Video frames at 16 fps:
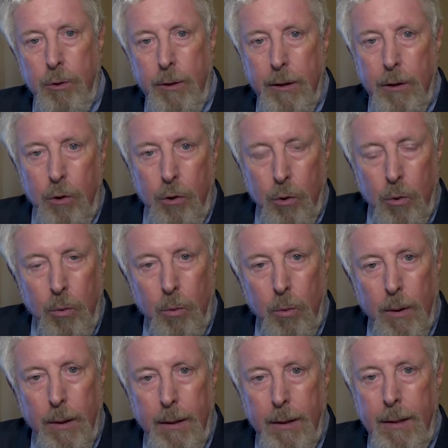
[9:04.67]
You can
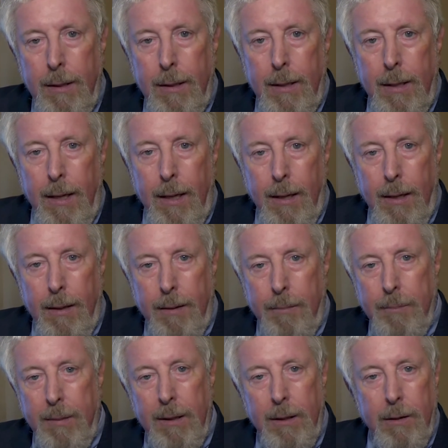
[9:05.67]
do
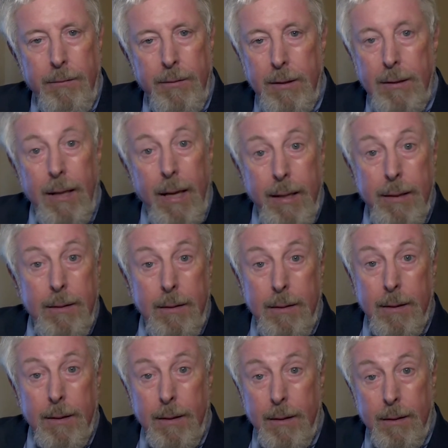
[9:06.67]
middle of the night
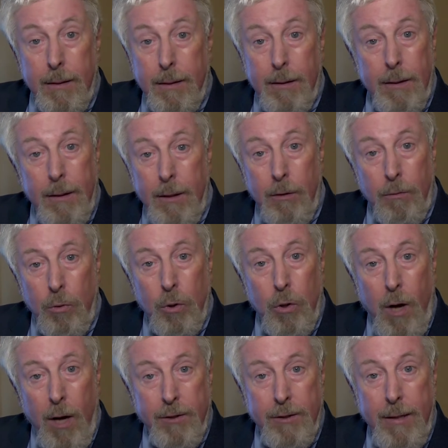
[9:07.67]
root
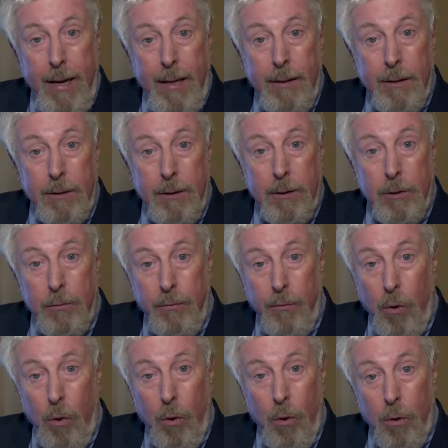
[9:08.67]
cause analysis
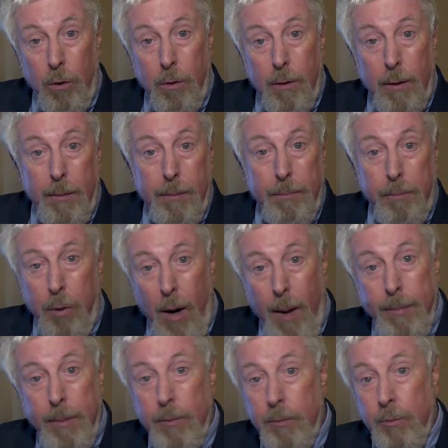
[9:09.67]
for
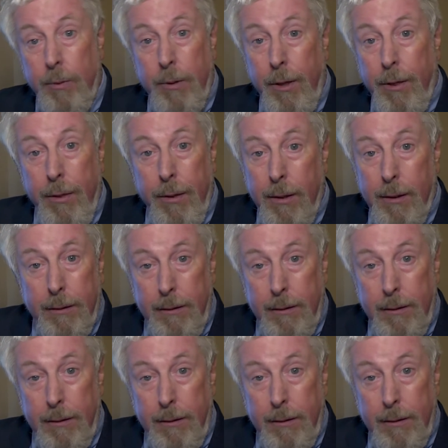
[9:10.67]
problems with